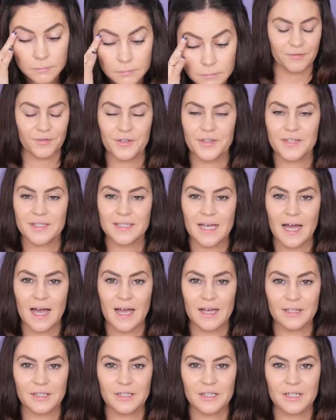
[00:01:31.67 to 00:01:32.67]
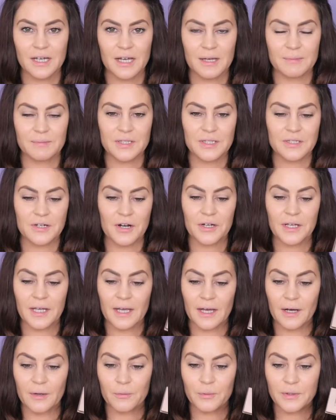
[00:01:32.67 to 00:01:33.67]
For this eye look, I'm starting
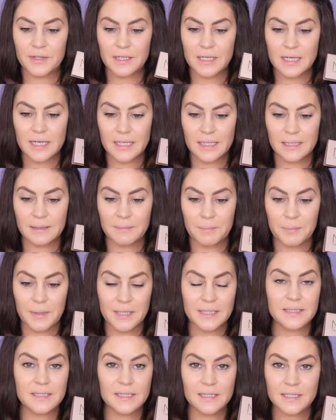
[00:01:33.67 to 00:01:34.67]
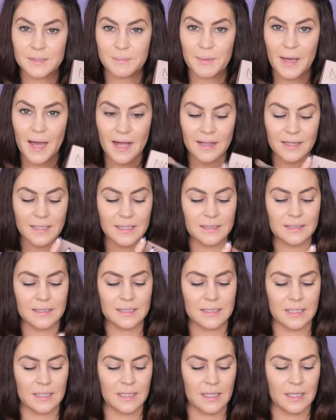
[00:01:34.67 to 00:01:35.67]
out with the Naked Basics
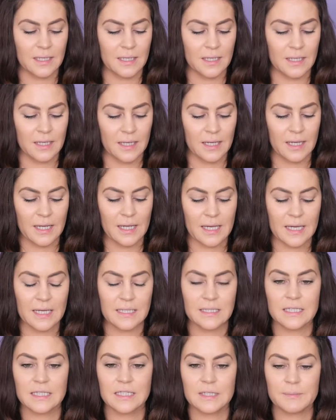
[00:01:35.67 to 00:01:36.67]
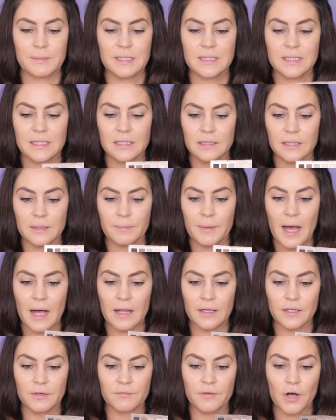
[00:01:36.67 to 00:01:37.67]
palette. And it's basically a
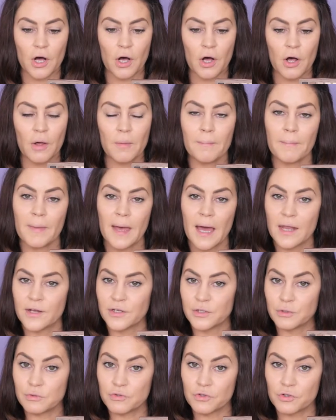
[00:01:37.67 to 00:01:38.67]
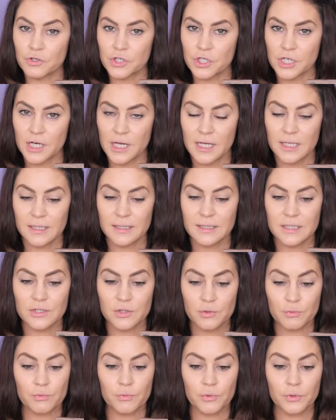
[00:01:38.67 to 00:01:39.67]
palette of all matte neutral shades. It's
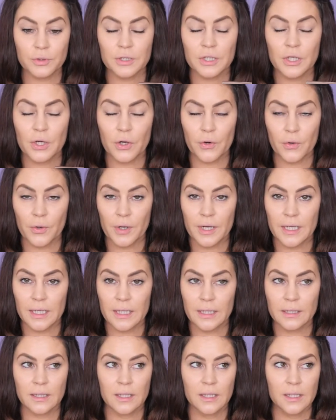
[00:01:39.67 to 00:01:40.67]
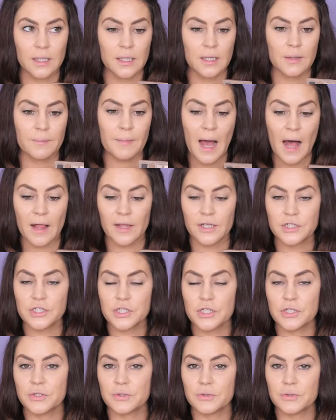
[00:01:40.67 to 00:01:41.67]
a really great palette
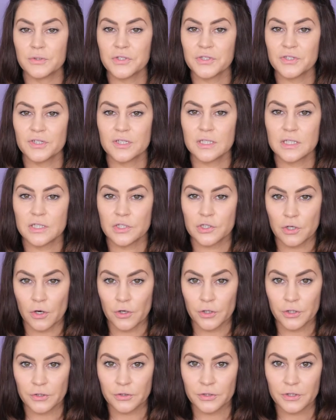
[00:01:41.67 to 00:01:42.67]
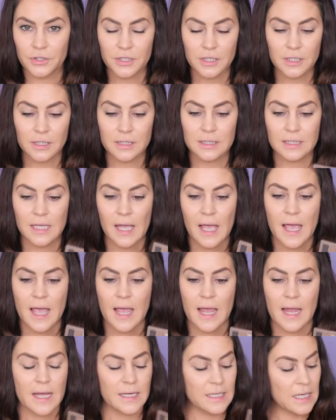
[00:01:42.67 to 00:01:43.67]
to use to start your looks.
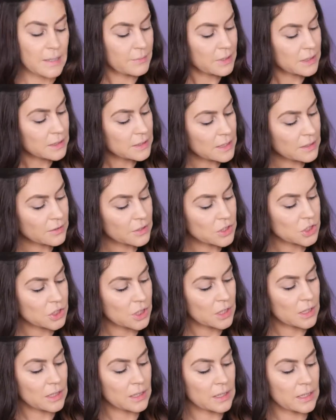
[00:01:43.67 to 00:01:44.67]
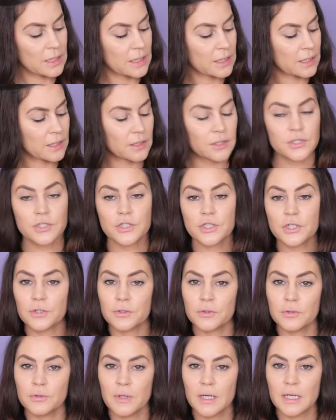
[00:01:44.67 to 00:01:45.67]
And I'm gonna take the shade Naked
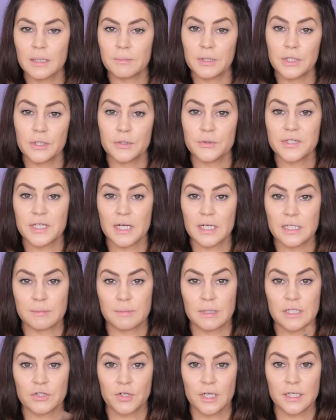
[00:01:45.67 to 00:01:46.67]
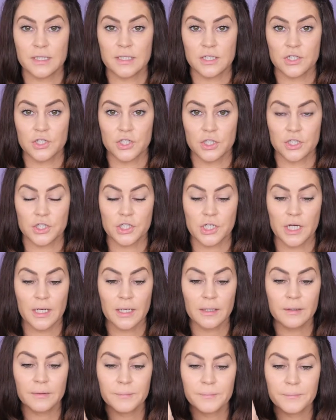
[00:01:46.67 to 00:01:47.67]
2 and I'm gonna use that as my transition
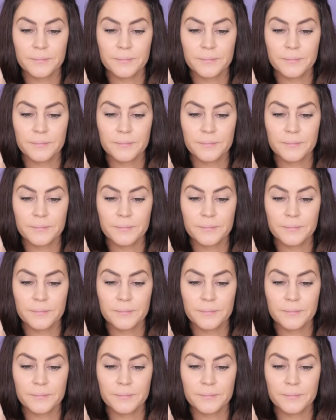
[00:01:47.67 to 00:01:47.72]
shade.